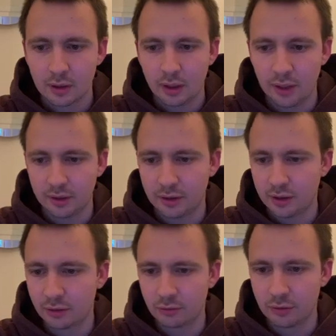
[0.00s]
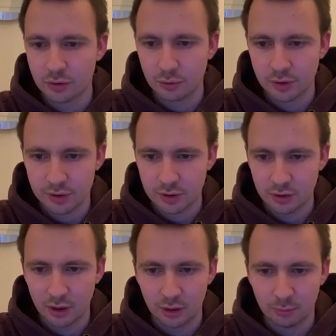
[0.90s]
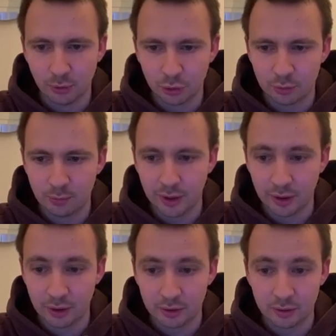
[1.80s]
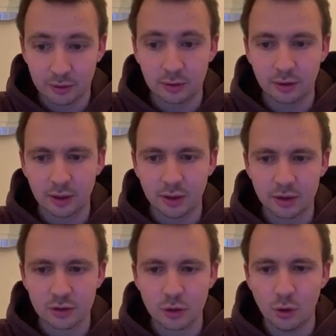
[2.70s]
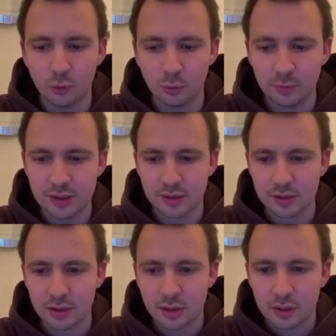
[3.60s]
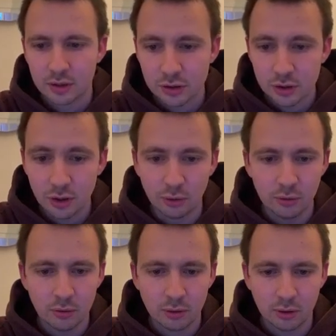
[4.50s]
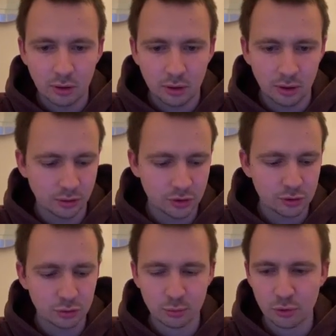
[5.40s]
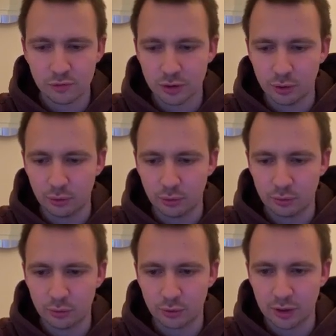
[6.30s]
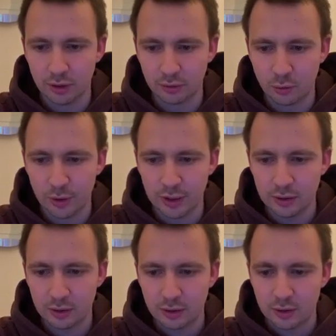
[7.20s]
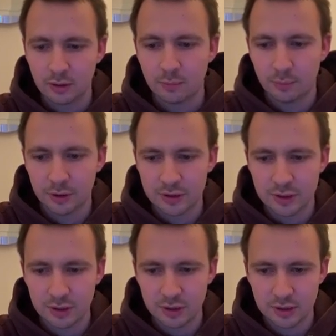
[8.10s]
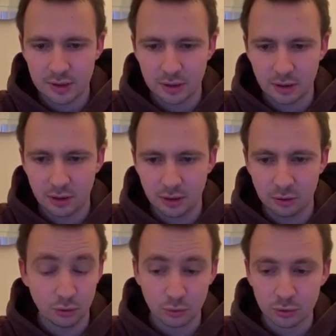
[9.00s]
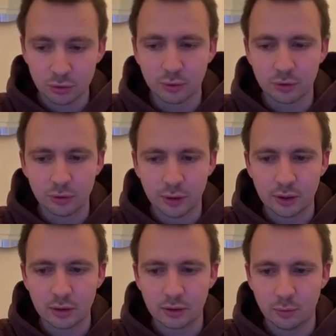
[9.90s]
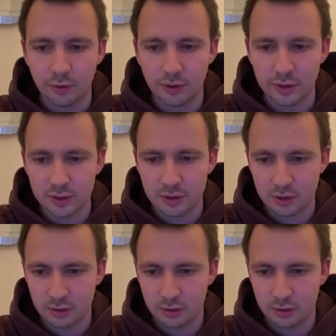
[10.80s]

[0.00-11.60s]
And the other 3 squares are blocked by the king's own pieces. So just 2 moves ago you were down a queen, but since you knew what you were doing with this